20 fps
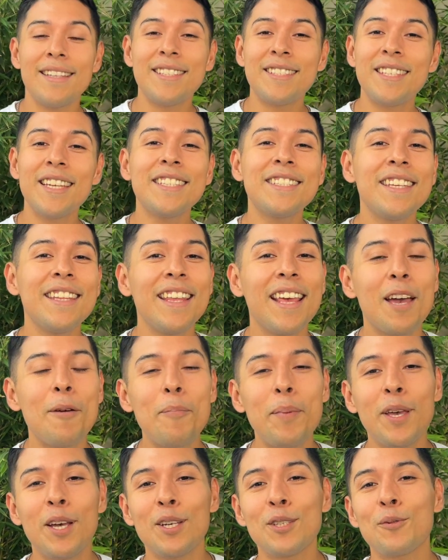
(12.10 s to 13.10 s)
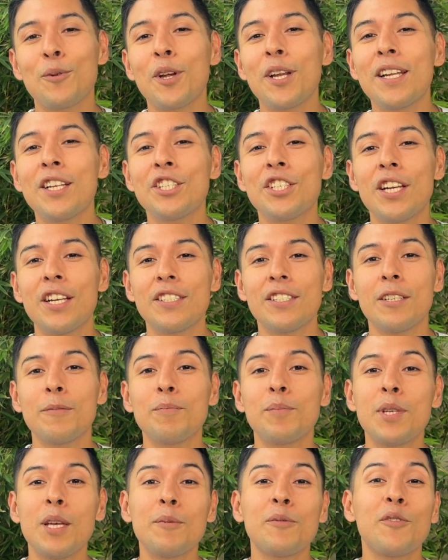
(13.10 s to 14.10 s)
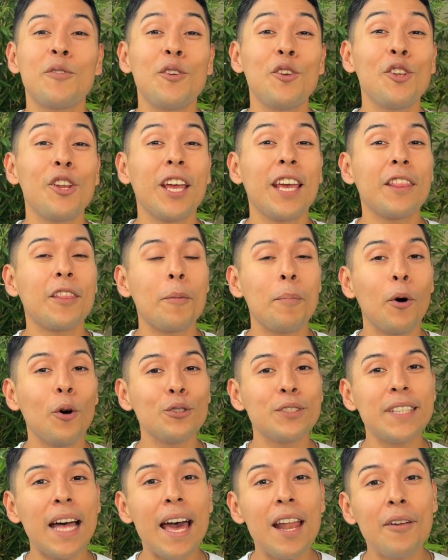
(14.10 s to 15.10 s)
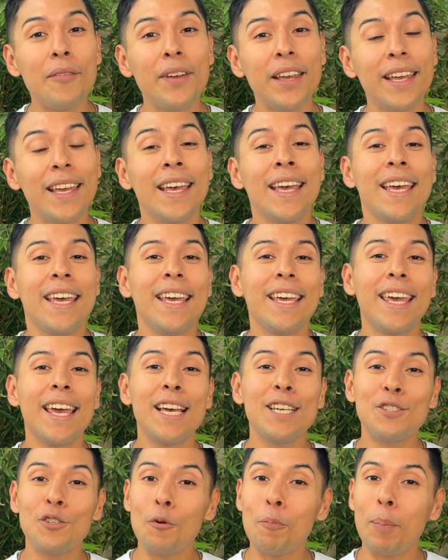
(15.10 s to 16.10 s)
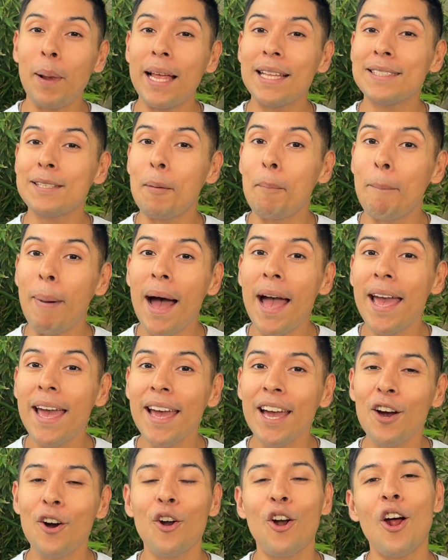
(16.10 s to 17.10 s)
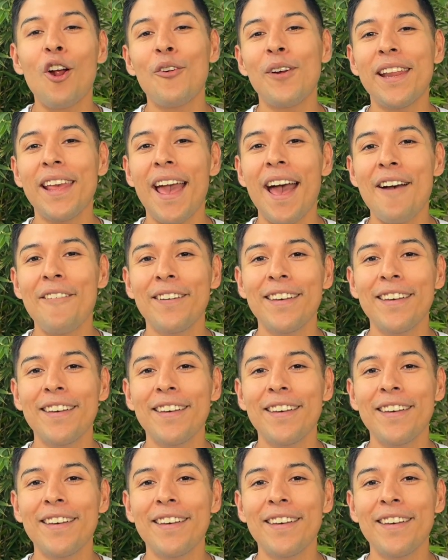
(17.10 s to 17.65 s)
stick to the end because we're going to share some tips for you to get the most out of it in case you plan to buy it or already have